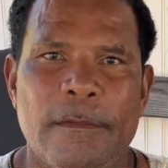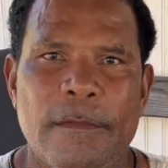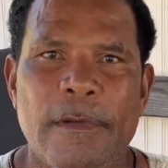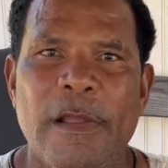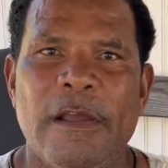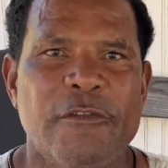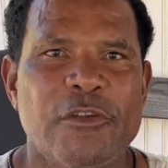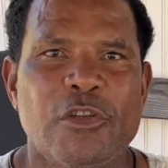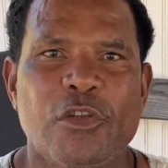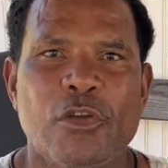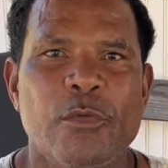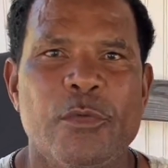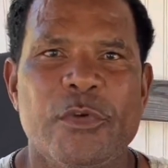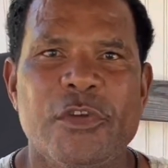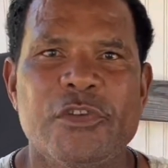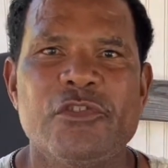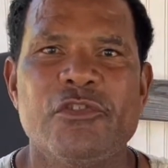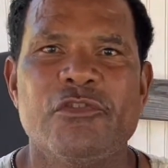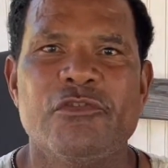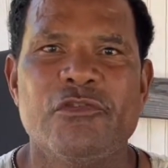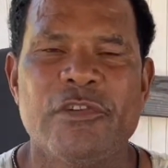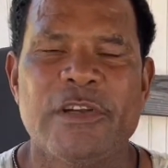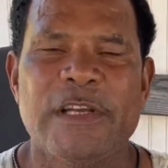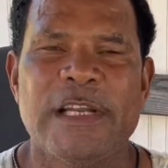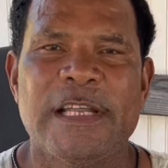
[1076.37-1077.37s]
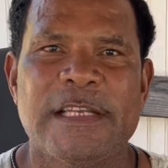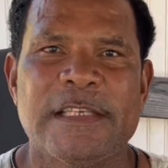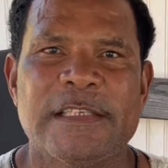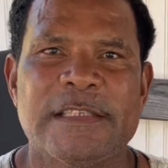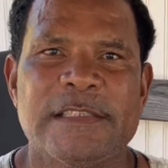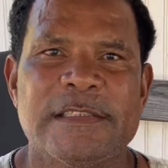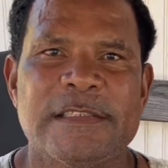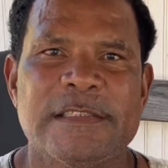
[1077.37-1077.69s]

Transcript: Every 2 weeks you drink that.